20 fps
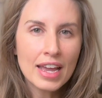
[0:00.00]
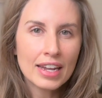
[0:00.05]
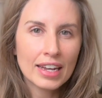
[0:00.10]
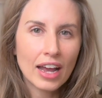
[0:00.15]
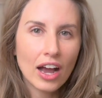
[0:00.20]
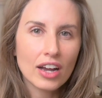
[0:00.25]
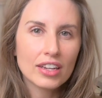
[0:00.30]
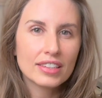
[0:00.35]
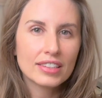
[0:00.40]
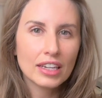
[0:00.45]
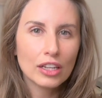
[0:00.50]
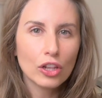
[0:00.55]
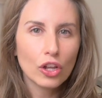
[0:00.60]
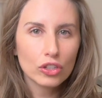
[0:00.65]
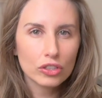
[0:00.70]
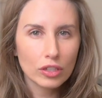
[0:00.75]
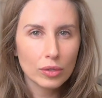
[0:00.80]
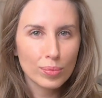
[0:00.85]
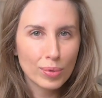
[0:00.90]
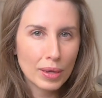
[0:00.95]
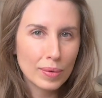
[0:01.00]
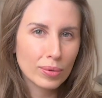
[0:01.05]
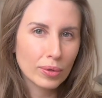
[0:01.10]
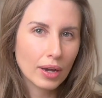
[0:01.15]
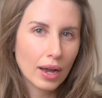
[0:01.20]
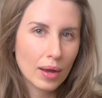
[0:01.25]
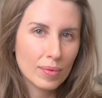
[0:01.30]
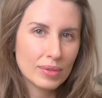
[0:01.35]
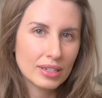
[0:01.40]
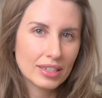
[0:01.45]
Now, I see lots of people
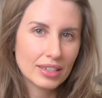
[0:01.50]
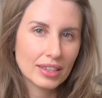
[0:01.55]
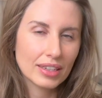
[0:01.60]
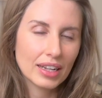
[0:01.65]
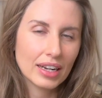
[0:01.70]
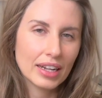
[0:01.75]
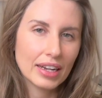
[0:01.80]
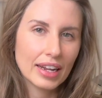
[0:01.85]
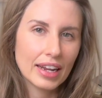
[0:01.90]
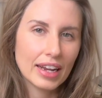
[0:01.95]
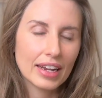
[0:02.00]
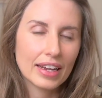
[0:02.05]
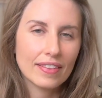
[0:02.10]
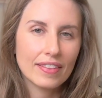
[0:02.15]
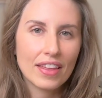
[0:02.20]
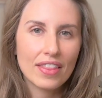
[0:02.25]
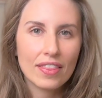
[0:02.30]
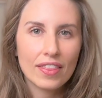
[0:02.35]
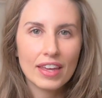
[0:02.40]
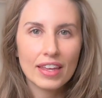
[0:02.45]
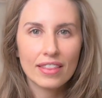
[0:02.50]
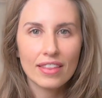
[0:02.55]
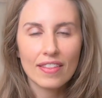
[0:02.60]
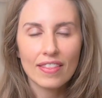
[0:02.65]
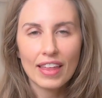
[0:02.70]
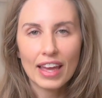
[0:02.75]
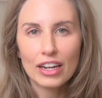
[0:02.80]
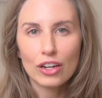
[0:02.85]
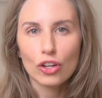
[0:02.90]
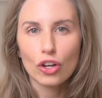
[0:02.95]
come into the clinic and they think that
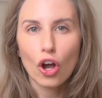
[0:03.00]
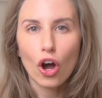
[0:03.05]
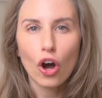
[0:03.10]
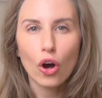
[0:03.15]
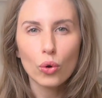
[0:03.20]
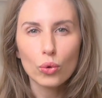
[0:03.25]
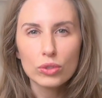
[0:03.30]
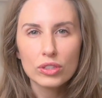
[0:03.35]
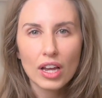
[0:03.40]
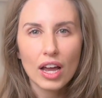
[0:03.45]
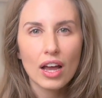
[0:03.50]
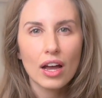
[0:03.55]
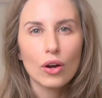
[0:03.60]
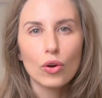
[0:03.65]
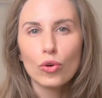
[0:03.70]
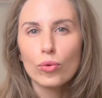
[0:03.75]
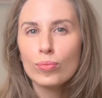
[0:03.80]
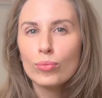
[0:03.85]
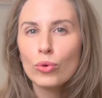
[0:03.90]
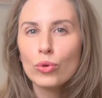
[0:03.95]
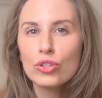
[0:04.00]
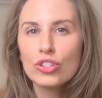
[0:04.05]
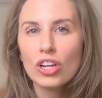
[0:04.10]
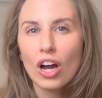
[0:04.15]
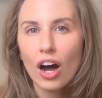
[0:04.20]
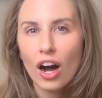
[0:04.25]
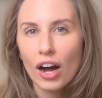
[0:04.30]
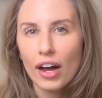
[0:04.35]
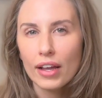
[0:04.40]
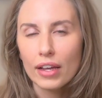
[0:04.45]
they look older or more
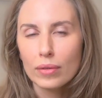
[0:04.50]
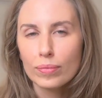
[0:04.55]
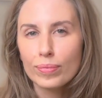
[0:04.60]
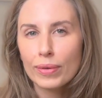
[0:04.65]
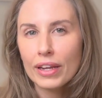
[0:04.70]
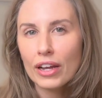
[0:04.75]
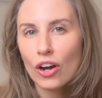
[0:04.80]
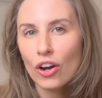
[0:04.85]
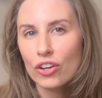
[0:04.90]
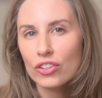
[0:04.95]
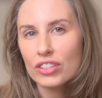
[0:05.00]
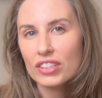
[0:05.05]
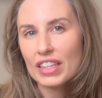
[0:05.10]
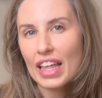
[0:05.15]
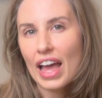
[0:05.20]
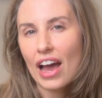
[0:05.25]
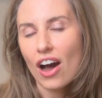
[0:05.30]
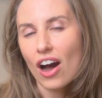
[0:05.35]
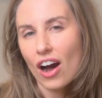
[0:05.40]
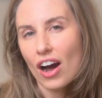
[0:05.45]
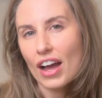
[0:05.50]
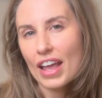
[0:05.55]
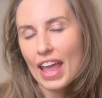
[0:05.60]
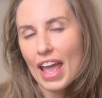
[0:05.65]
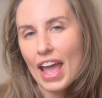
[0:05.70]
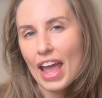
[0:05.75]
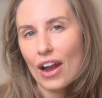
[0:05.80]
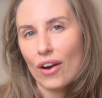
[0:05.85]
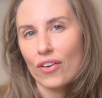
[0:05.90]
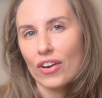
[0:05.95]
tired because their eye
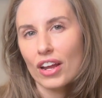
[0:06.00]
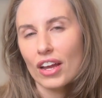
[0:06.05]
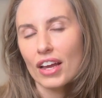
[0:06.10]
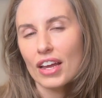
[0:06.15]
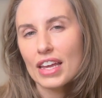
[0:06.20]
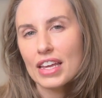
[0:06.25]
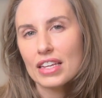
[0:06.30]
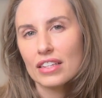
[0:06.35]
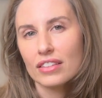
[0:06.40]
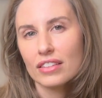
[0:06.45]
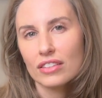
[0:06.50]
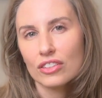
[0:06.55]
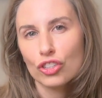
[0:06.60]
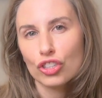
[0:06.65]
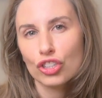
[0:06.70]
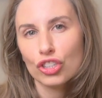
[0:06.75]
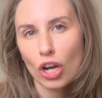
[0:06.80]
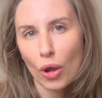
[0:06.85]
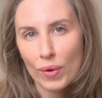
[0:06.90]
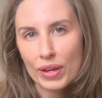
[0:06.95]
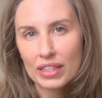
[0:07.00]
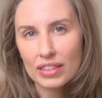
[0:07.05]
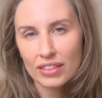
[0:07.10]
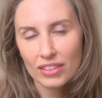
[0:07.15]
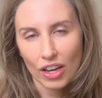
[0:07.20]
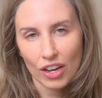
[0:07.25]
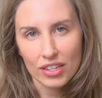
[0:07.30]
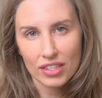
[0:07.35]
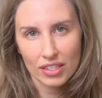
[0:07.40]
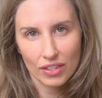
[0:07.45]
area is showing
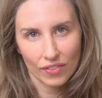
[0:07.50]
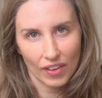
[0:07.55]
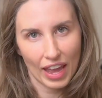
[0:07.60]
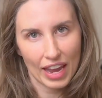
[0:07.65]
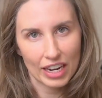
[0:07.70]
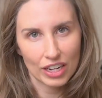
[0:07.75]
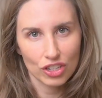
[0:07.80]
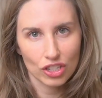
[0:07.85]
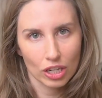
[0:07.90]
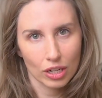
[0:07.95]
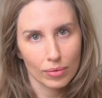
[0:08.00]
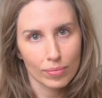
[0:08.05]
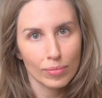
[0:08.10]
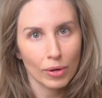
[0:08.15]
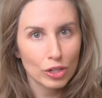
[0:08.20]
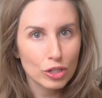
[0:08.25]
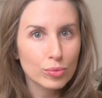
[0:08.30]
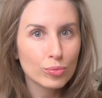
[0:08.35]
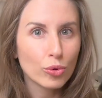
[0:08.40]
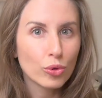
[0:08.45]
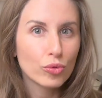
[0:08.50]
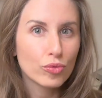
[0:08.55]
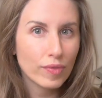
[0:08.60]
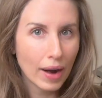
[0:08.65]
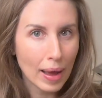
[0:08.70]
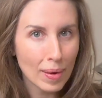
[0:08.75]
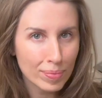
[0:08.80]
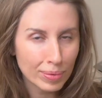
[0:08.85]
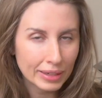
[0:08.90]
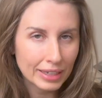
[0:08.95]
signs of aging much more
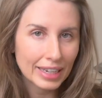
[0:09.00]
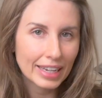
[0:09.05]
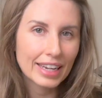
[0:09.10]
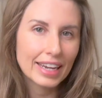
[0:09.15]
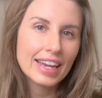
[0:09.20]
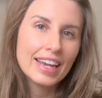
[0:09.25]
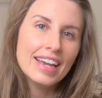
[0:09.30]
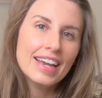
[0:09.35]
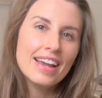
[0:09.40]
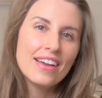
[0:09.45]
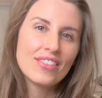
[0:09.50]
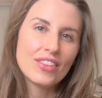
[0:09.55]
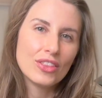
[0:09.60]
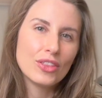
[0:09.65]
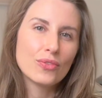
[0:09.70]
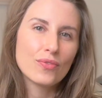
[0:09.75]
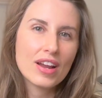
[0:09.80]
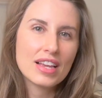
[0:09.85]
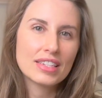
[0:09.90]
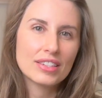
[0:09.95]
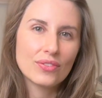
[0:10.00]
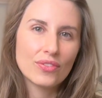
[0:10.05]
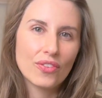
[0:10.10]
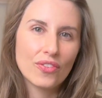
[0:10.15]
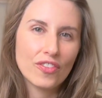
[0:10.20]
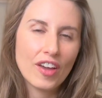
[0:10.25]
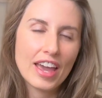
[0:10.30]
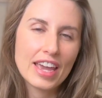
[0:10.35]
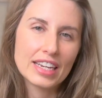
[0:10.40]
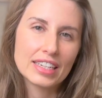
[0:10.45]
rapidly than the rest of the
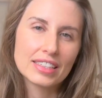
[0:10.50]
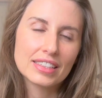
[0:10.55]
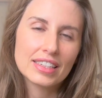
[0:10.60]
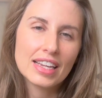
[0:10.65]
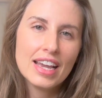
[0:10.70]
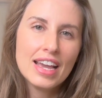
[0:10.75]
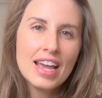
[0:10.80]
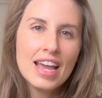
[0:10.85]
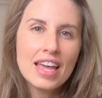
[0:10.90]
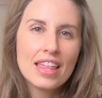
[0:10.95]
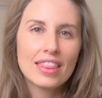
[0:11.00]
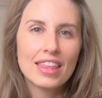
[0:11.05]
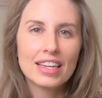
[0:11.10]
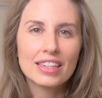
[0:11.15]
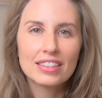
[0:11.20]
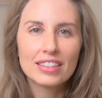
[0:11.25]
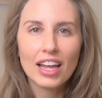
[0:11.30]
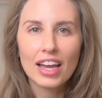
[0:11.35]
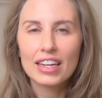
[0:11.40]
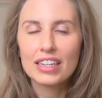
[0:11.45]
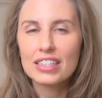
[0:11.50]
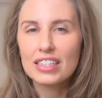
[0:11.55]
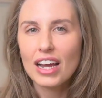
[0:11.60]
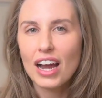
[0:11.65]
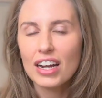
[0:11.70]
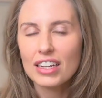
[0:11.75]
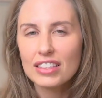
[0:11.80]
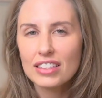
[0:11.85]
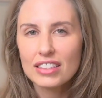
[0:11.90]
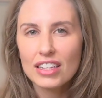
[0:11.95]
face. Things like
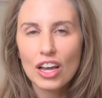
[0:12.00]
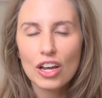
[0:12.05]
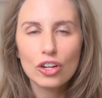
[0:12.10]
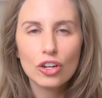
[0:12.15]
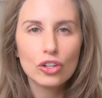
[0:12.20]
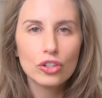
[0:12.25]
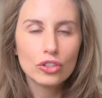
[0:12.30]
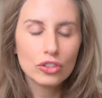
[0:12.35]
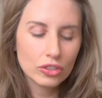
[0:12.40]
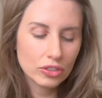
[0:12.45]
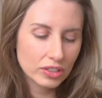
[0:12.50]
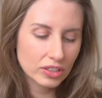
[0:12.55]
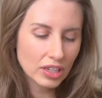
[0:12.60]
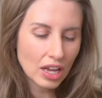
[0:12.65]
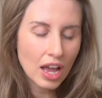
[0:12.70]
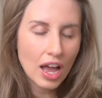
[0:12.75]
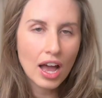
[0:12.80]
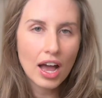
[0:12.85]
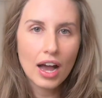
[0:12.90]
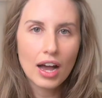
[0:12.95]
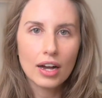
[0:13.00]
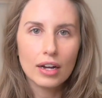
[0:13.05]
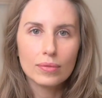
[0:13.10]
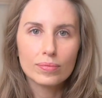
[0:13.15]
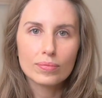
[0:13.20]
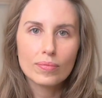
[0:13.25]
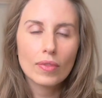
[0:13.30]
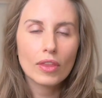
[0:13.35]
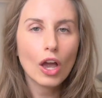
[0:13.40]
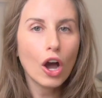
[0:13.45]
dark circles,
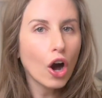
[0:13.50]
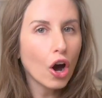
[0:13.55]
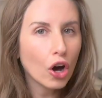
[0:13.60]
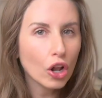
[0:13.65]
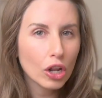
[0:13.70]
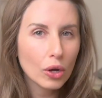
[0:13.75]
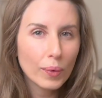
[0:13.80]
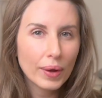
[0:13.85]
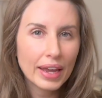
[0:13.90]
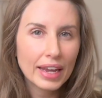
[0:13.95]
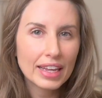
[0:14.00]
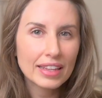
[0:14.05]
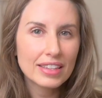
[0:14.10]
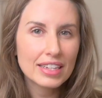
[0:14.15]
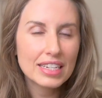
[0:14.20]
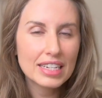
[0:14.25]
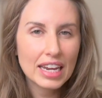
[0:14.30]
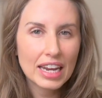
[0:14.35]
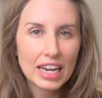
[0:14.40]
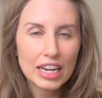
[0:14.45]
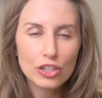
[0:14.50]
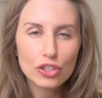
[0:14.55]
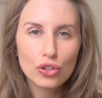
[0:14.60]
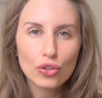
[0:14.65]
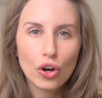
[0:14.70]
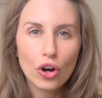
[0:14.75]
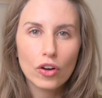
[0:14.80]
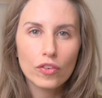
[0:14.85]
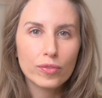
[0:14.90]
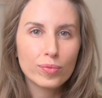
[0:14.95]
hollowing in the tear
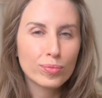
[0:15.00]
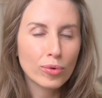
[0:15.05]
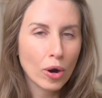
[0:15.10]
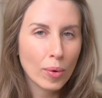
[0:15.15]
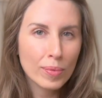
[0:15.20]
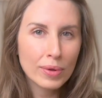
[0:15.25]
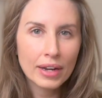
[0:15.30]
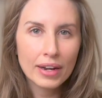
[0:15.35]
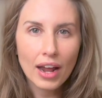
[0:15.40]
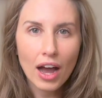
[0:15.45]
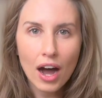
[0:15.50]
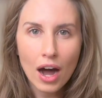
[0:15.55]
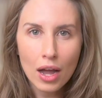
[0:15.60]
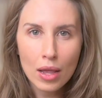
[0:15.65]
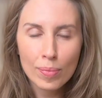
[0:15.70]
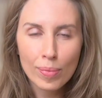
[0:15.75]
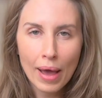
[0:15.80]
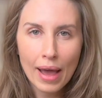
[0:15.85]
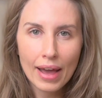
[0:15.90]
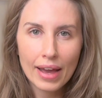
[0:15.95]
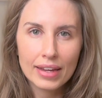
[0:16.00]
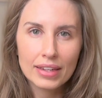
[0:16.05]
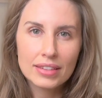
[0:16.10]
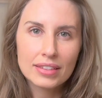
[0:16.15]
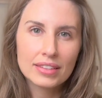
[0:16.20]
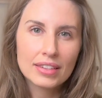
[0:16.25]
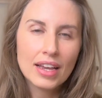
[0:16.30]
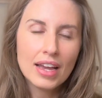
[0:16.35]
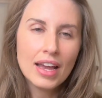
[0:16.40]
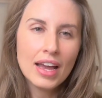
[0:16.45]
trough, prominent eye
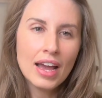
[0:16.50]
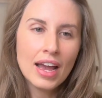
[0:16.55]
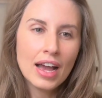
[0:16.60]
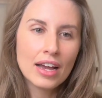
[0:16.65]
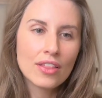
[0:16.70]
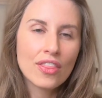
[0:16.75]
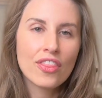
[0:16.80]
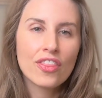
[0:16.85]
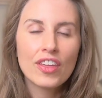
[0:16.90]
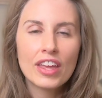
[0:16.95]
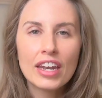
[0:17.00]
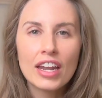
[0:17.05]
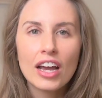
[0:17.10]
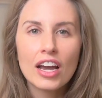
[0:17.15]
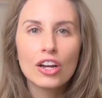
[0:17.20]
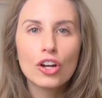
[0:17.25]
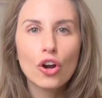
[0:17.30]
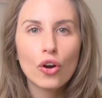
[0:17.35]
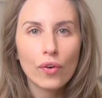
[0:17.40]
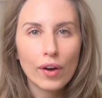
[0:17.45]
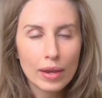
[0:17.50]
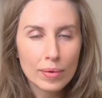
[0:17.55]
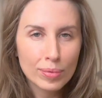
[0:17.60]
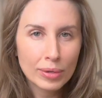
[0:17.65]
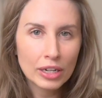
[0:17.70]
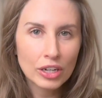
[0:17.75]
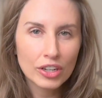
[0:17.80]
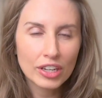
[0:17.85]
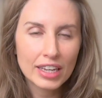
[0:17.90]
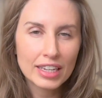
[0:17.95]
bags, thinner,
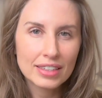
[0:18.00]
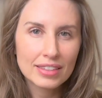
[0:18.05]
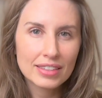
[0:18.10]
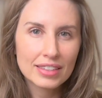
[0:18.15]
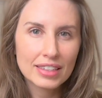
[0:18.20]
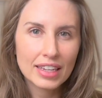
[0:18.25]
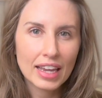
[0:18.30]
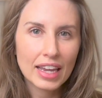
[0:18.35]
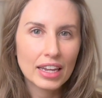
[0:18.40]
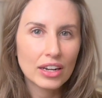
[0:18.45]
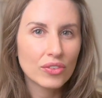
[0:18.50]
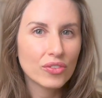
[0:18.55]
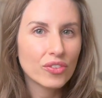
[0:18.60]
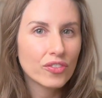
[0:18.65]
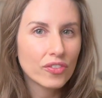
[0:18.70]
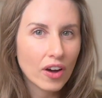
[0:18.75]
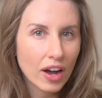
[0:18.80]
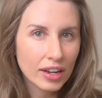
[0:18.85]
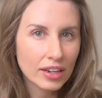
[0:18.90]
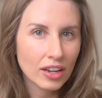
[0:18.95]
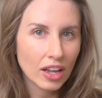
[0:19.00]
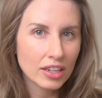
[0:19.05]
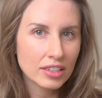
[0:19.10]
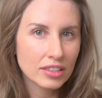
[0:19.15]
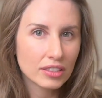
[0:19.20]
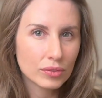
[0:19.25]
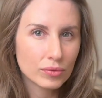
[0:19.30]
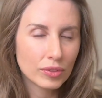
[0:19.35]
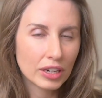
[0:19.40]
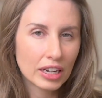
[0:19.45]
crepey looking skin, fine lines
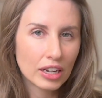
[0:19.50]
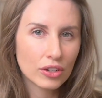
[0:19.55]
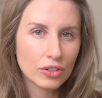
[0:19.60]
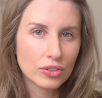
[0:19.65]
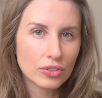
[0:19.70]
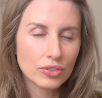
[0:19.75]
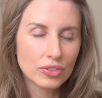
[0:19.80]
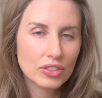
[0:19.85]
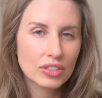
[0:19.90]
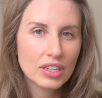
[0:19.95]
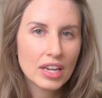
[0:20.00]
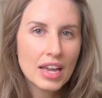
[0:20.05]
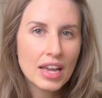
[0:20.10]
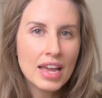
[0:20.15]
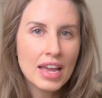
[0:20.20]
and wrinkles.